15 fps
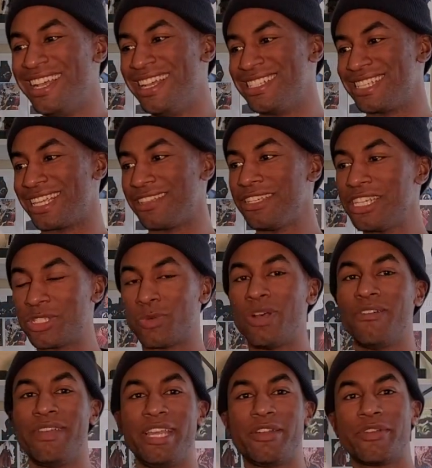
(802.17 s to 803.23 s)
like, look at
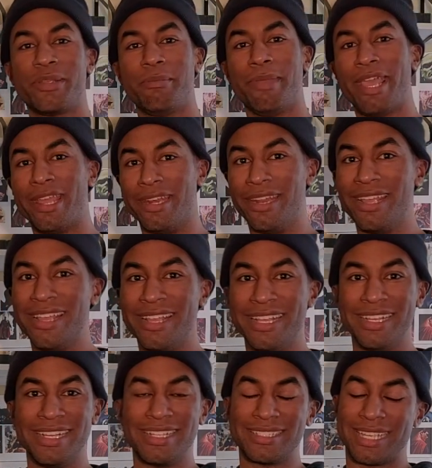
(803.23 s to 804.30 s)
12 Angry Men.
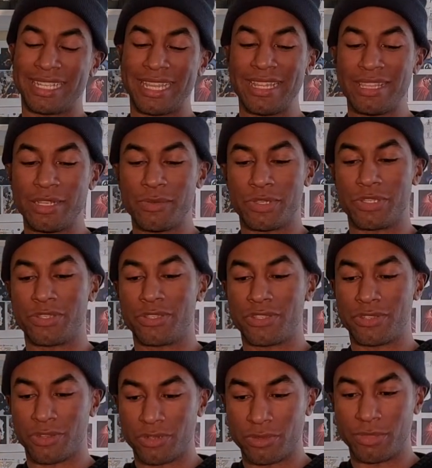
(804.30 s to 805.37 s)
It's like, that thing was
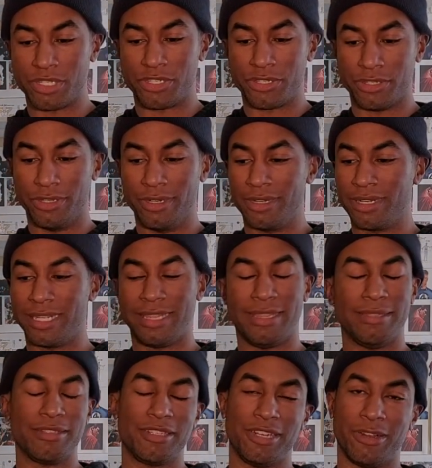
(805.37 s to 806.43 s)
so mature
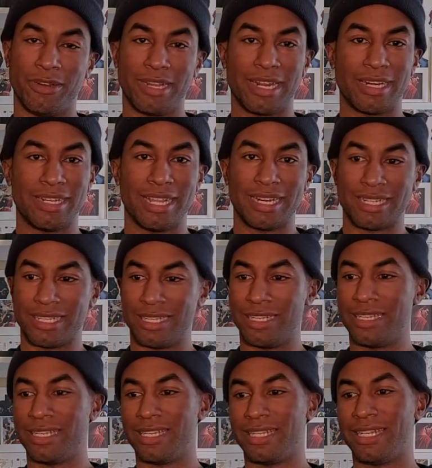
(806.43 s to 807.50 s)
and, not
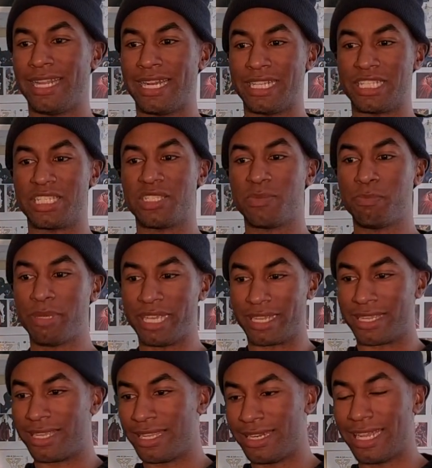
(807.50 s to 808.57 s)
a
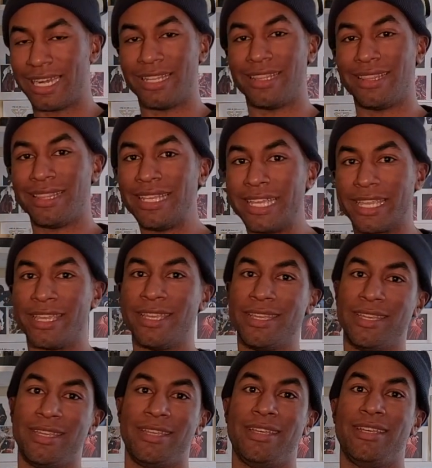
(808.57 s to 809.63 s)
spick, not a lick
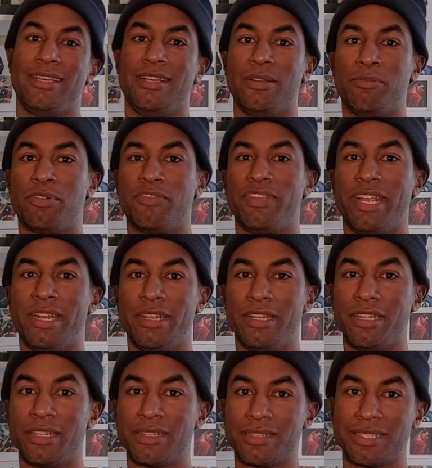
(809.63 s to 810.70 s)
of
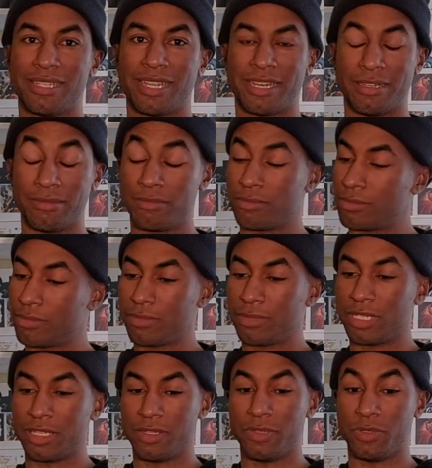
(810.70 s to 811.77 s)
profanity. And
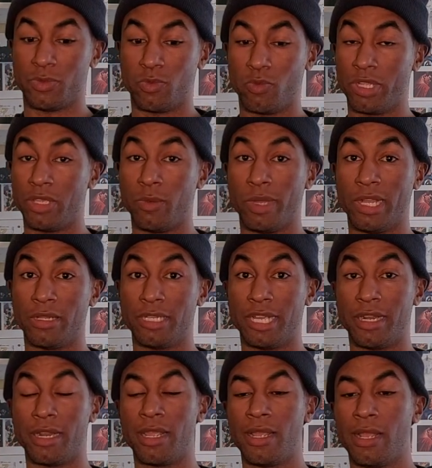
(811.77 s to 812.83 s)
it was really well done.